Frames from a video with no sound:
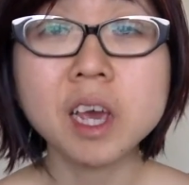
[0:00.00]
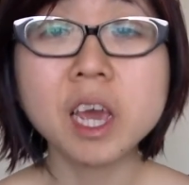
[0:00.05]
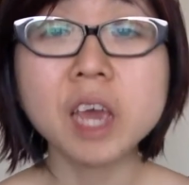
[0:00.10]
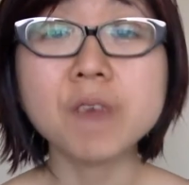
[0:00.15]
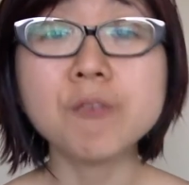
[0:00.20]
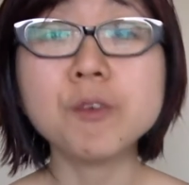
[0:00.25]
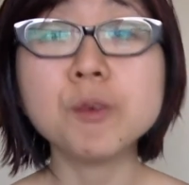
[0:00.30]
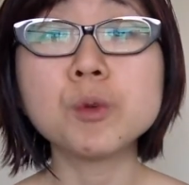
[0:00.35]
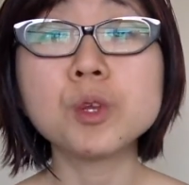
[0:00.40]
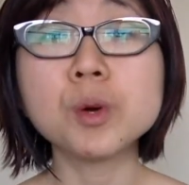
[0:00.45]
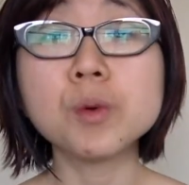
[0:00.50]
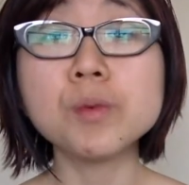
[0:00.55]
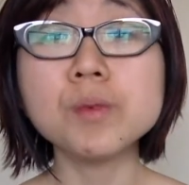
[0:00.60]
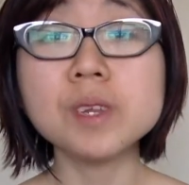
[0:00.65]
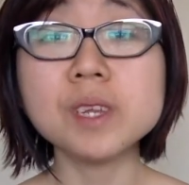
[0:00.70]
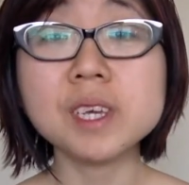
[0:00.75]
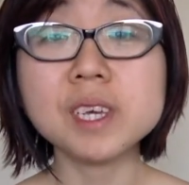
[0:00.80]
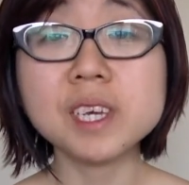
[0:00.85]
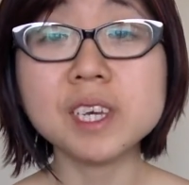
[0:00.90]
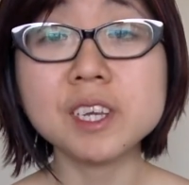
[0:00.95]
If you
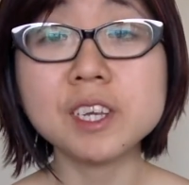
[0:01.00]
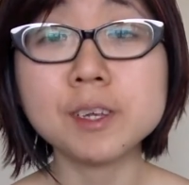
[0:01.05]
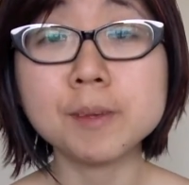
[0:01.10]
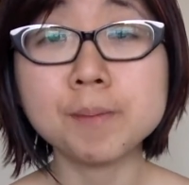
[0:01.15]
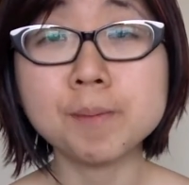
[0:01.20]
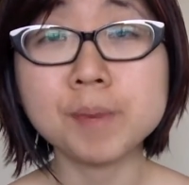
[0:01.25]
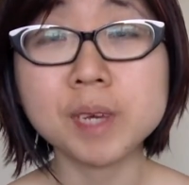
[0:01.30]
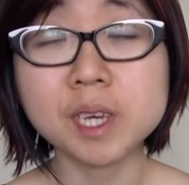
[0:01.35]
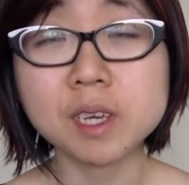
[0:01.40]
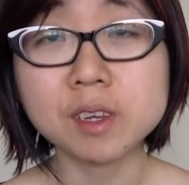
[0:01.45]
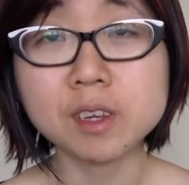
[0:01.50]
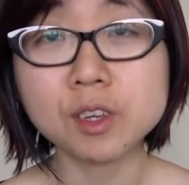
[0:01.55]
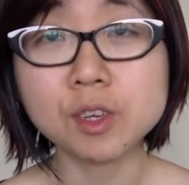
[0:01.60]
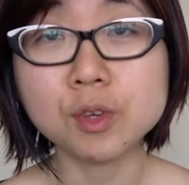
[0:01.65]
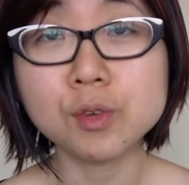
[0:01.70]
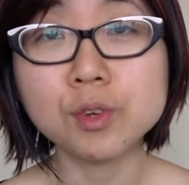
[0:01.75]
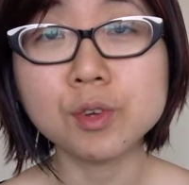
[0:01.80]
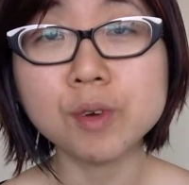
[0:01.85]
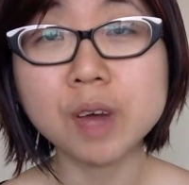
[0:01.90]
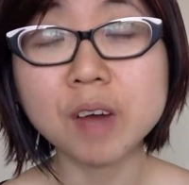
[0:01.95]
don't eat meat,
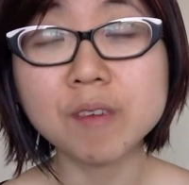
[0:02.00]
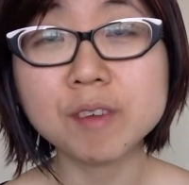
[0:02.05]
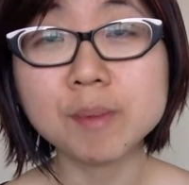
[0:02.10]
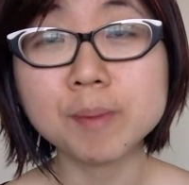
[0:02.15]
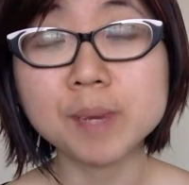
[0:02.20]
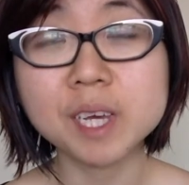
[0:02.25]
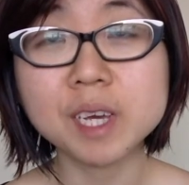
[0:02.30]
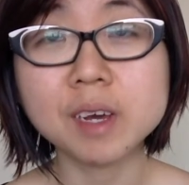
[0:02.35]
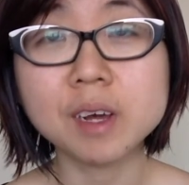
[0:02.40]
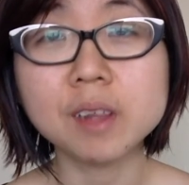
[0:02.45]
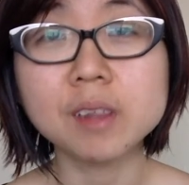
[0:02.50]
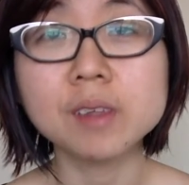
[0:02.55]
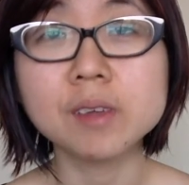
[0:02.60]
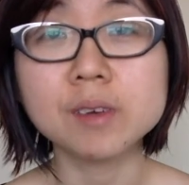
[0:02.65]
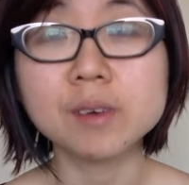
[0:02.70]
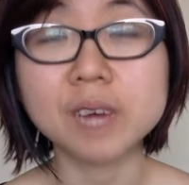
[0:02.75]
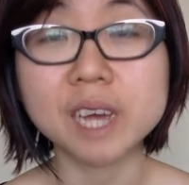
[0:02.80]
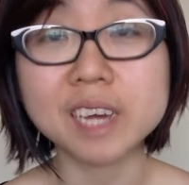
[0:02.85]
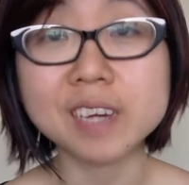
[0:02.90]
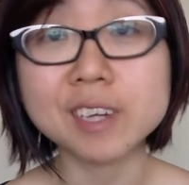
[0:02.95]
you do have to be a
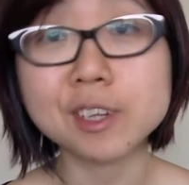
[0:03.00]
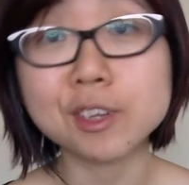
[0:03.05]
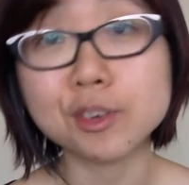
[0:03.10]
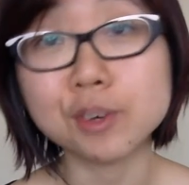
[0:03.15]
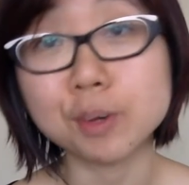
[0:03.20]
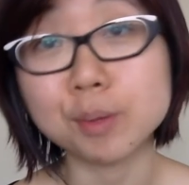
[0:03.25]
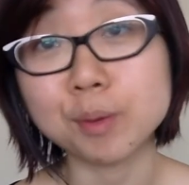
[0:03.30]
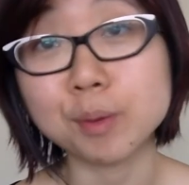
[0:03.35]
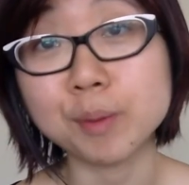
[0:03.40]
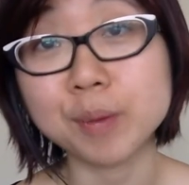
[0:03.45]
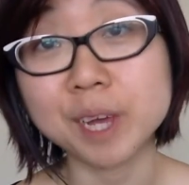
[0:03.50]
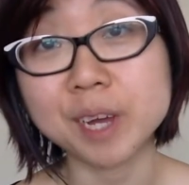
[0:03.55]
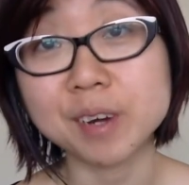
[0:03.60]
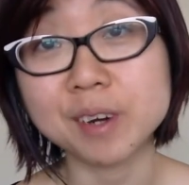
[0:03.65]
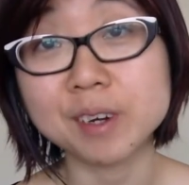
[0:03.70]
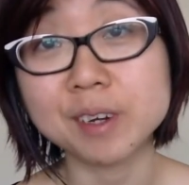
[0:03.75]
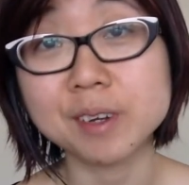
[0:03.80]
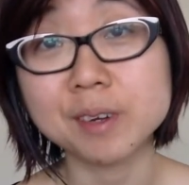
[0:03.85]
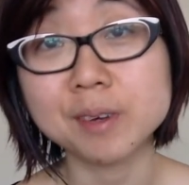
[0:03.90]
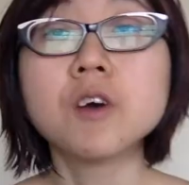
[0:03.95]
little extra
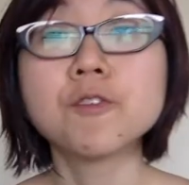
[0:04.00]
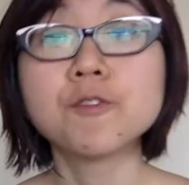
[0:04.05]
prepared.